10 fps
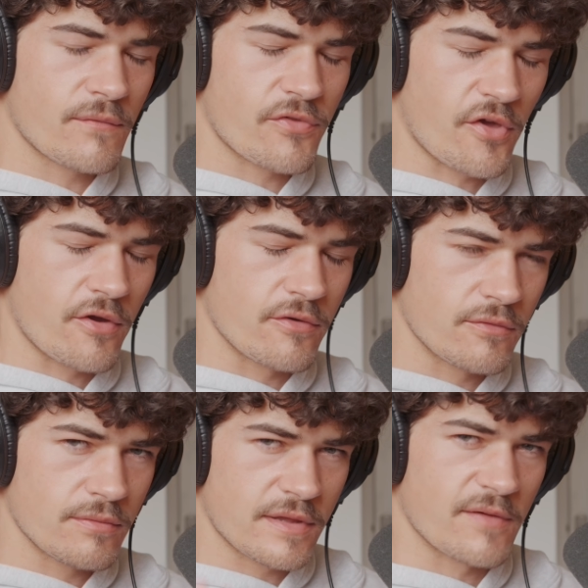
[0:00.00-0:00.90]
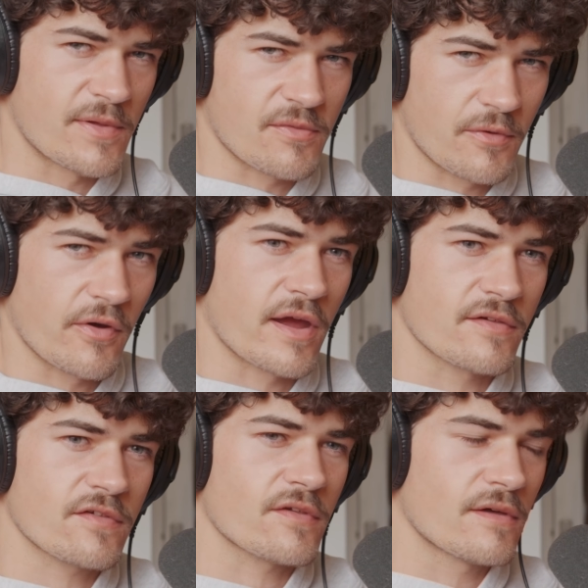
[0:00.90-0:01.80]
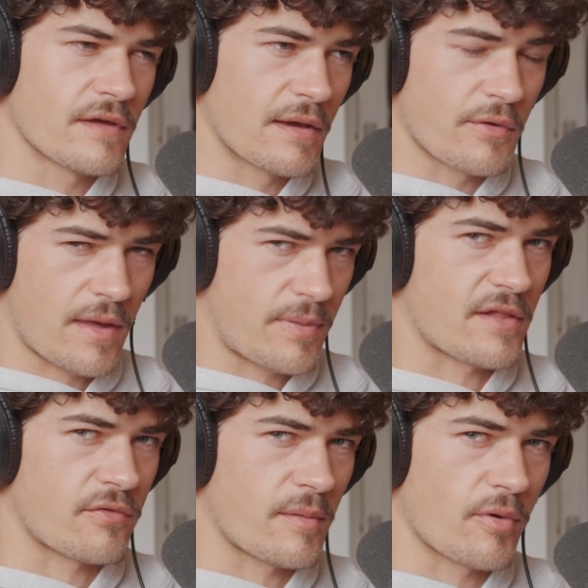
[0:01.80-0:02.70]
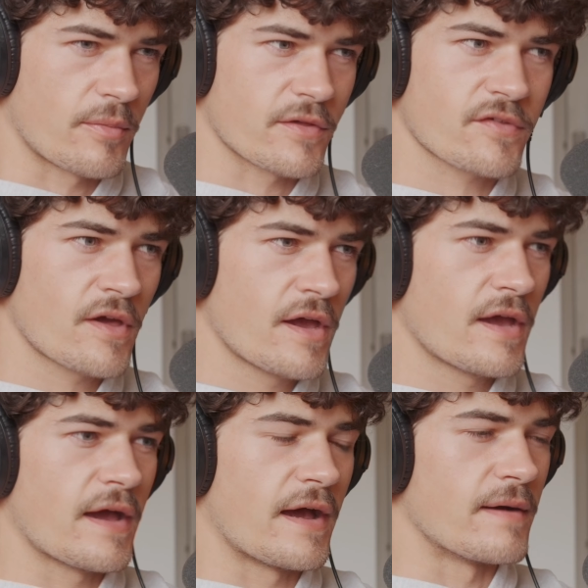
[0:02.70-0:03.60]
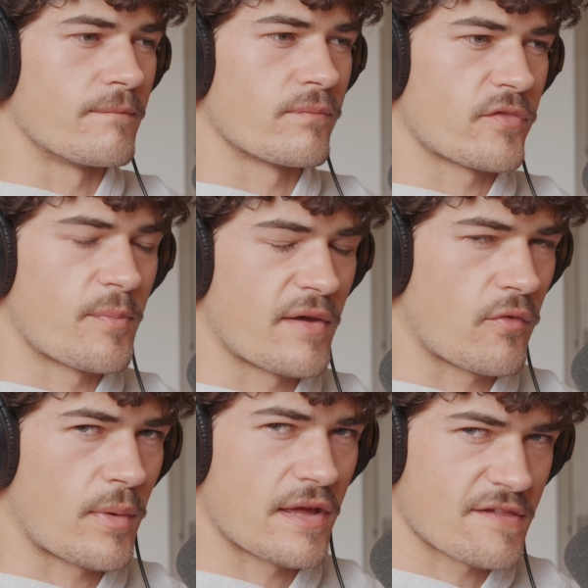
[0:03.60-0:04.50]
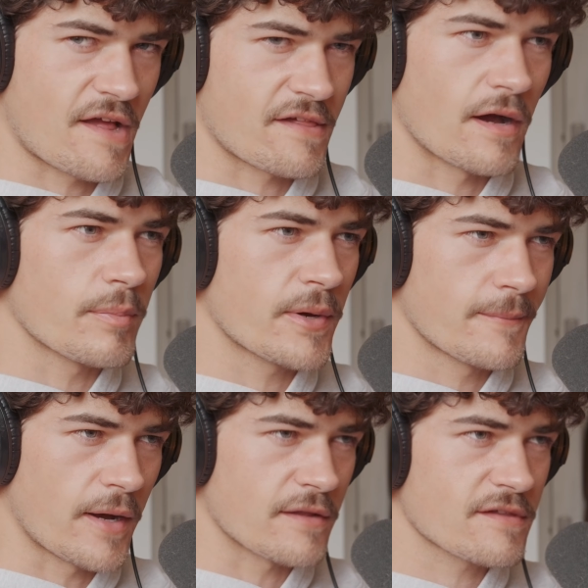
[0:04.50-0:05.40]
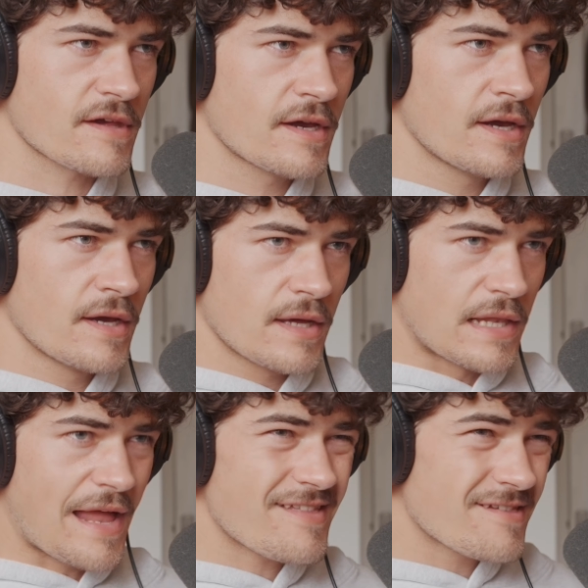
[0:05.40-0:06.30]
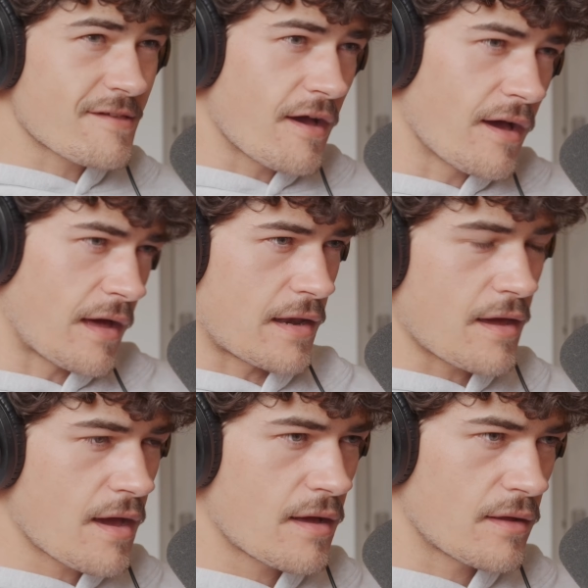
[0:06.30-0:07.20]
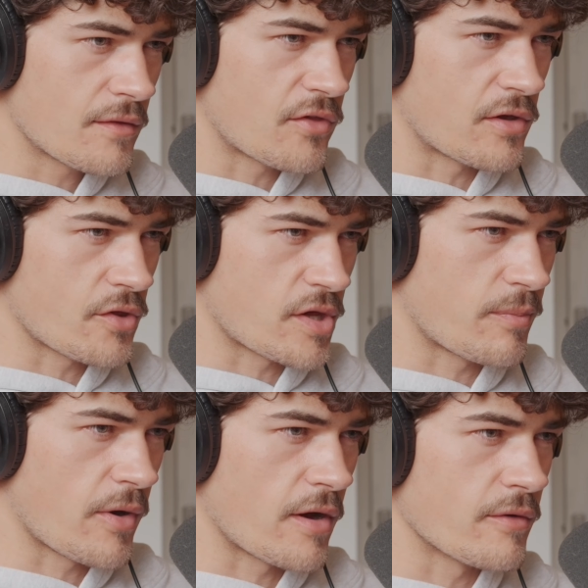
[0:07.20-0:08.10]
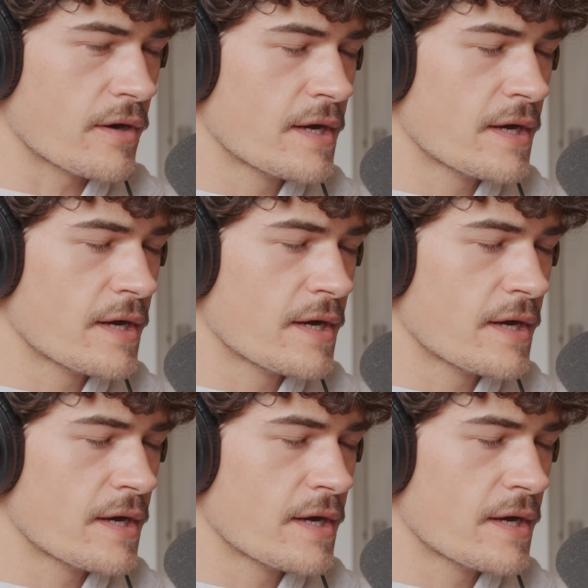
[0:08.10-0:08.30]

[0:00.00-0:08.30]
So give me some grace. It will get better, I promise. It's a bit of a weird setup, but let's turn to Logic Pro.